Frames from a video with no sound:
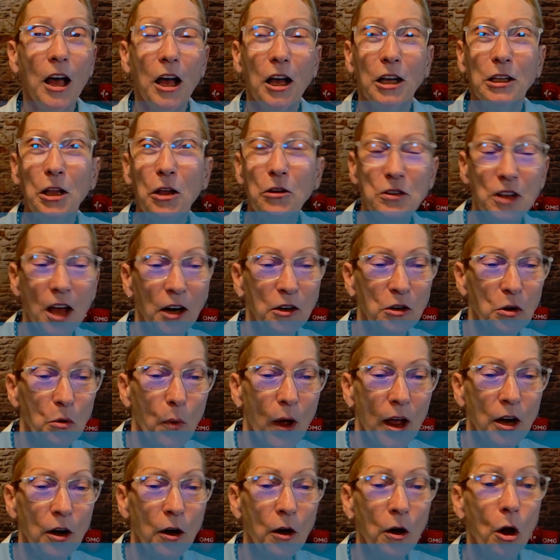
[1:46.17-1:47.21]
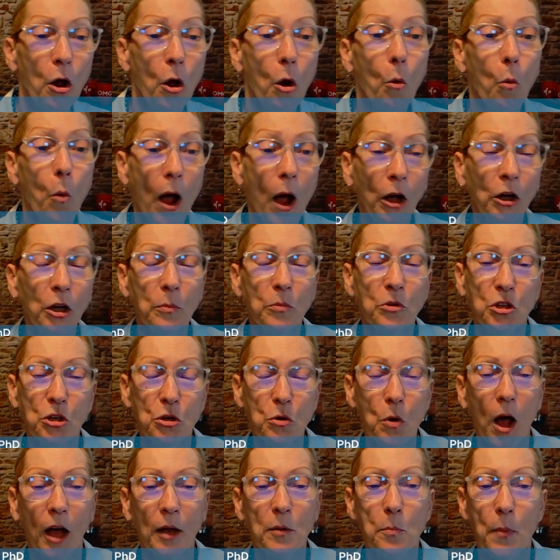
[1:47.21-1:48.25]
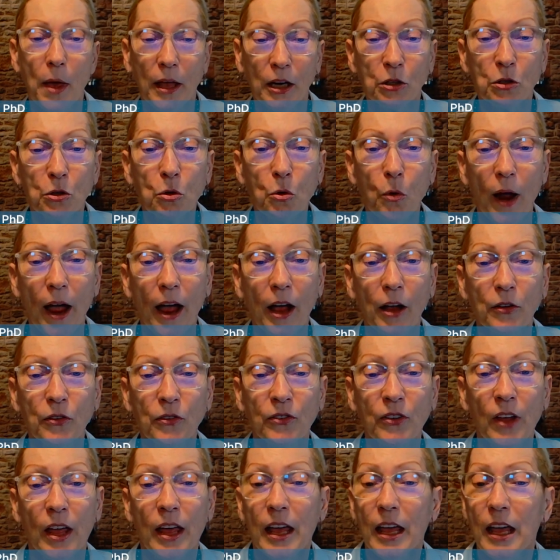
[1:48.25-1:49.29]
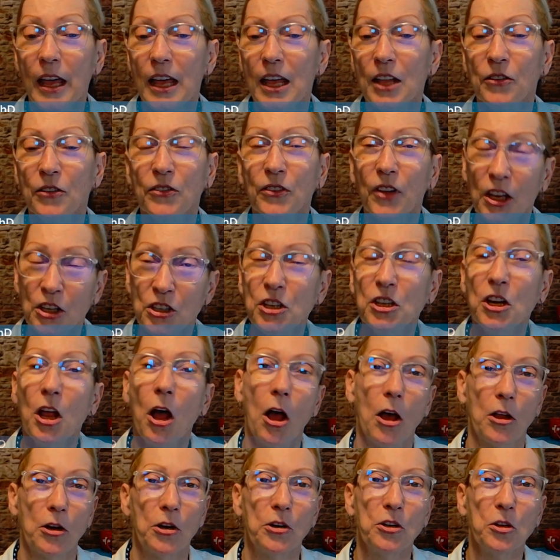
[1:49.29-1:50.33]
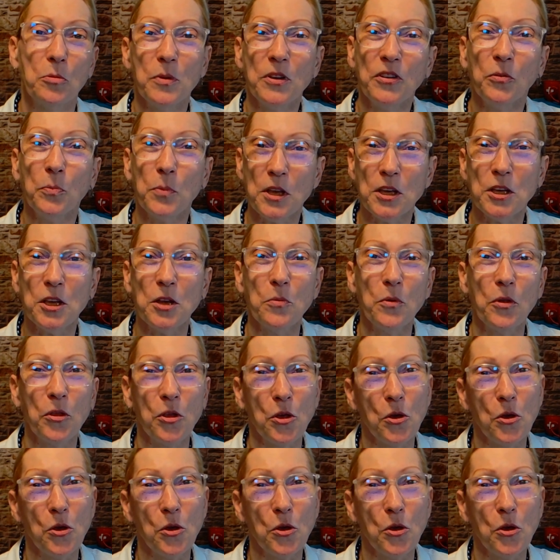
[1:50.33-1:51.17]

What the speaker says: Hello, Dr. Wenger. Welcome to On Medical Grounds. It's such an honor to be speaking with